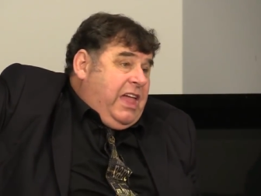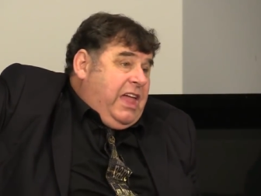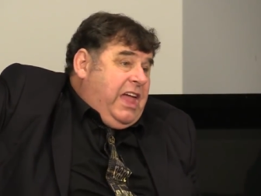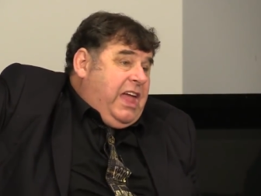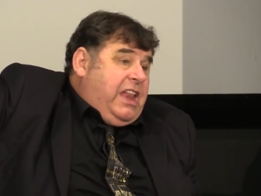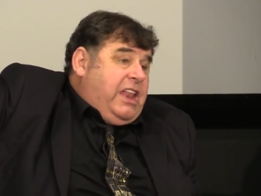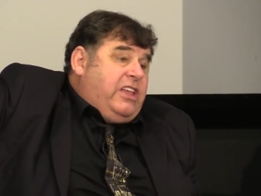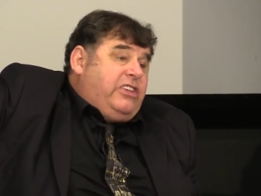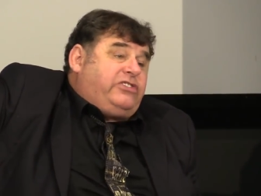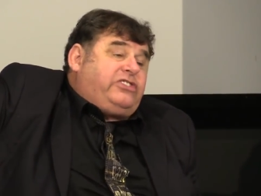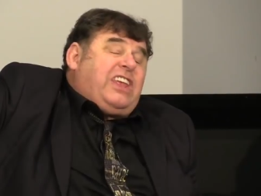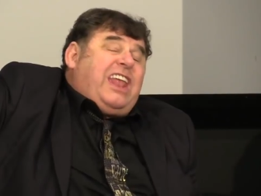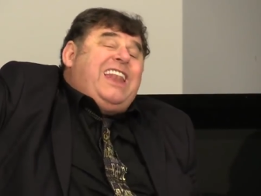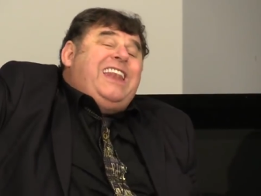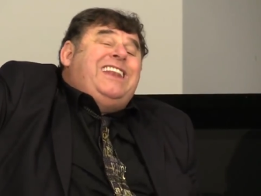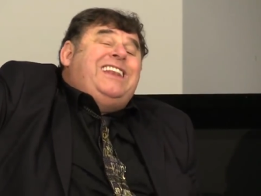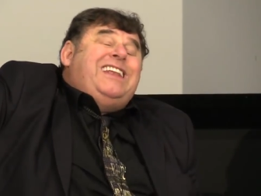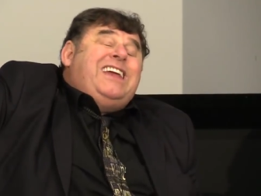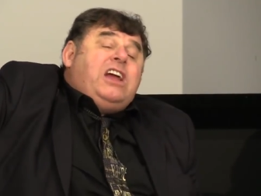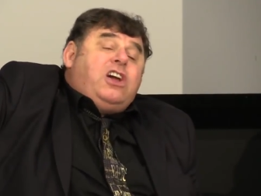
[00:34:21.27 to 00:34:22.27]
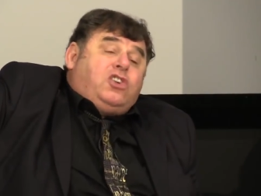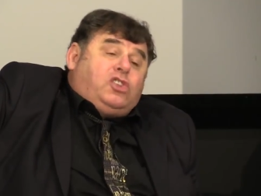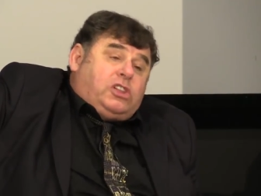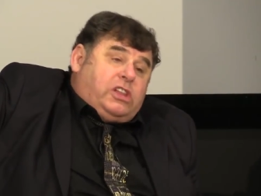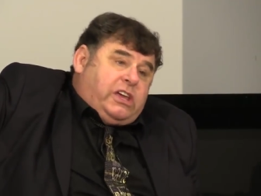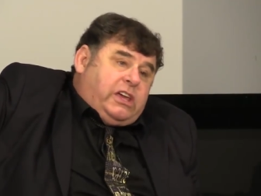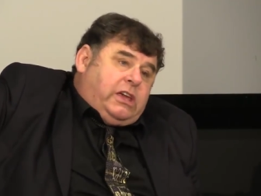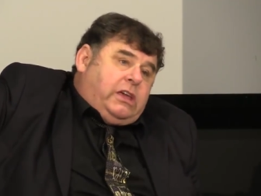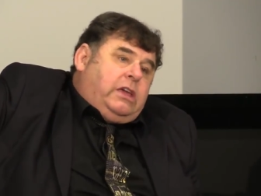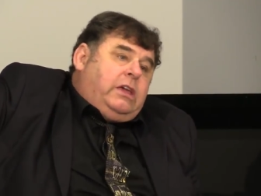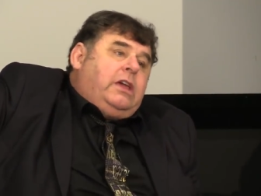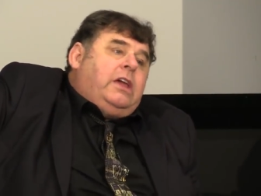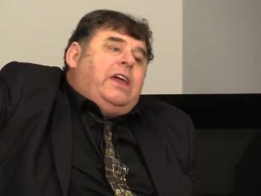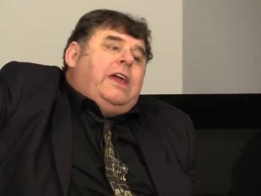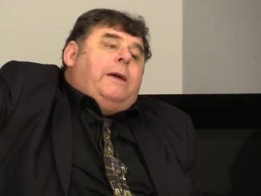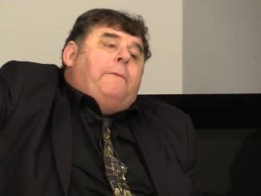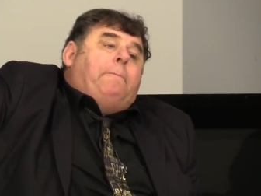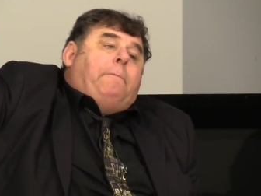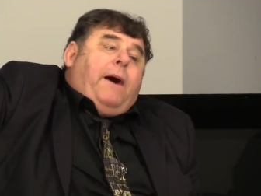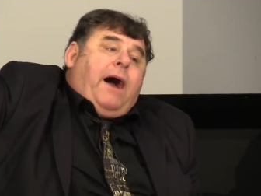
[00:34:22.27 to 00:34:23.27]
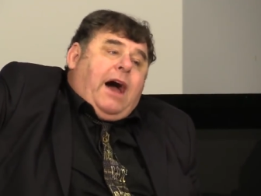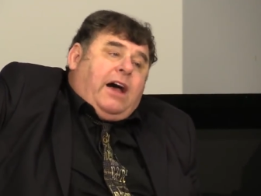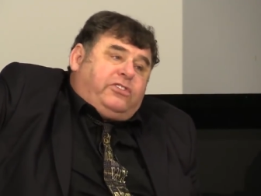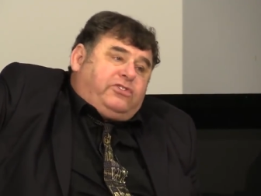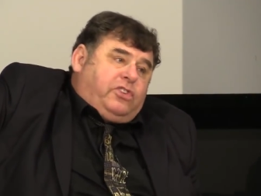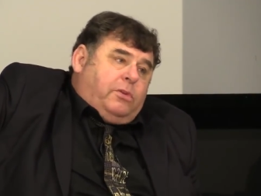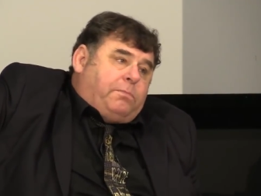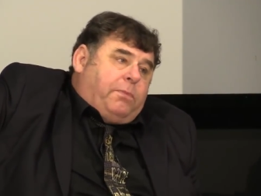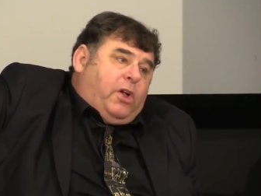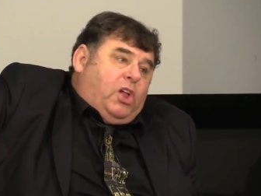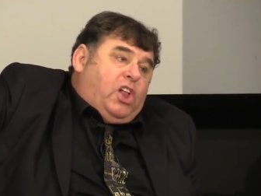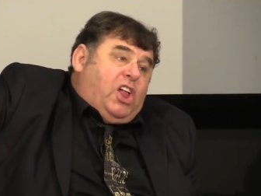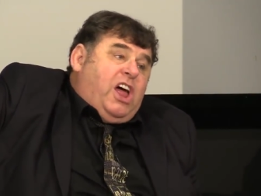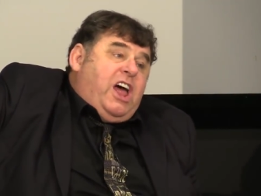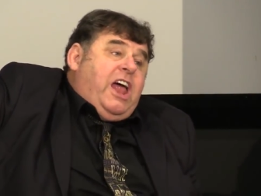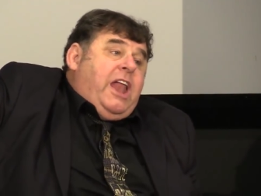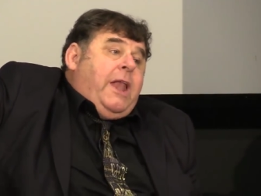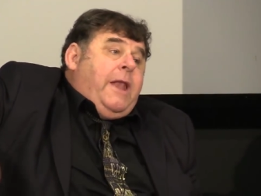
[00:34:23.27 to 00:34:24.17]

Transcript: it is nearly impossible,